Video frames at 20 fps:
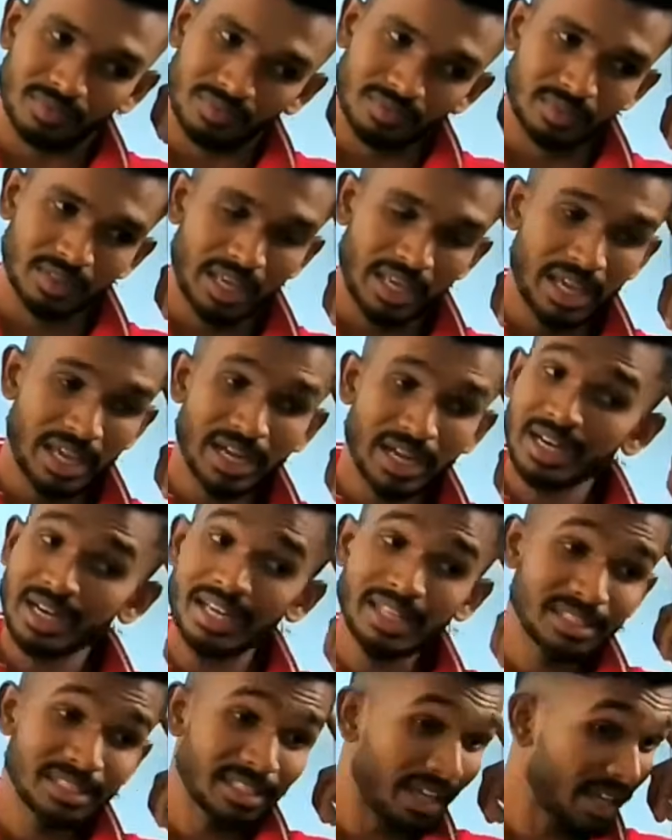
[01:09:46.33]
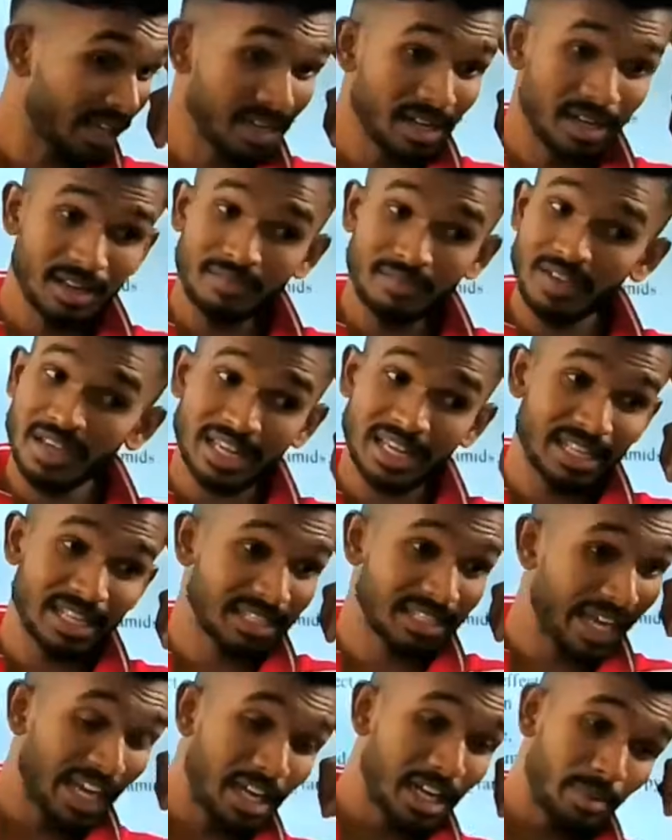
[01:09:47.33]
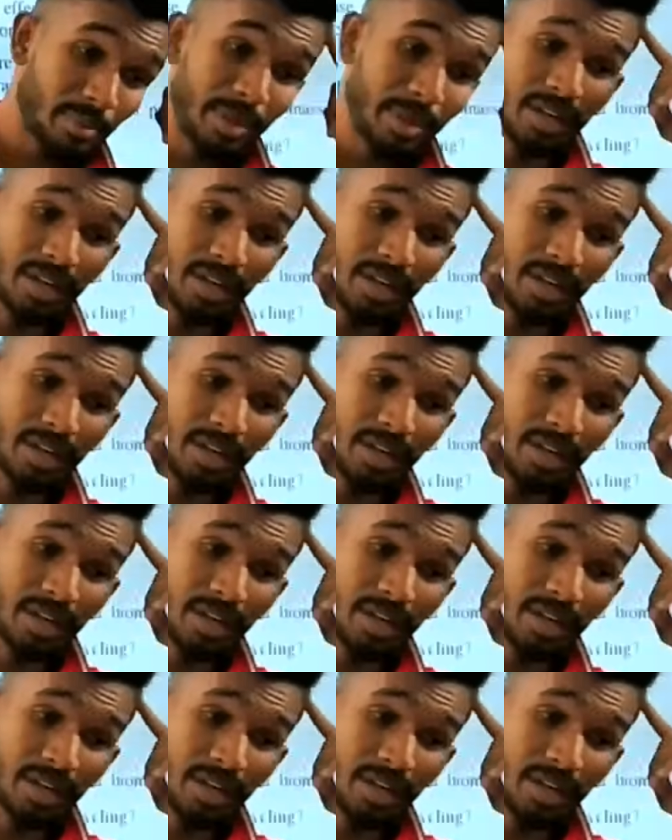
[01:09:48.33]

Eka recycle never. Recycle mean